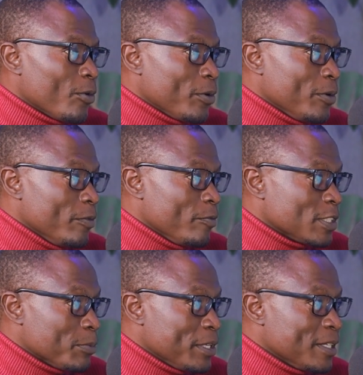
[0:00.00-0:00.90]
on
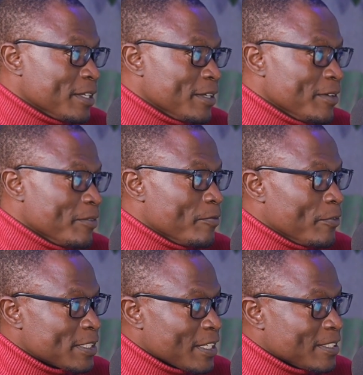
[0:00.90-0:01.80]
visibility
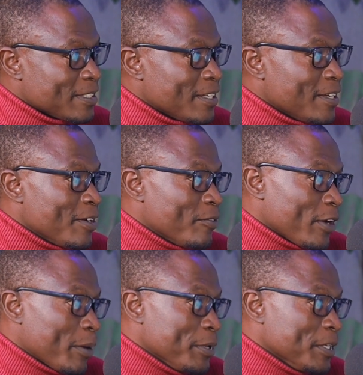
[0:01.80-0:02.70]
versus
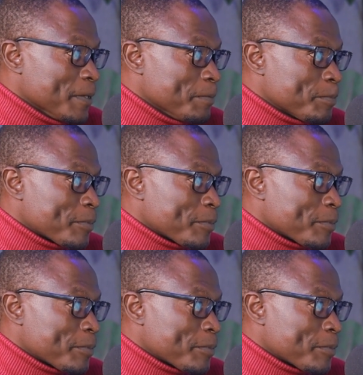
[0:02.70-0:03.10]
viability.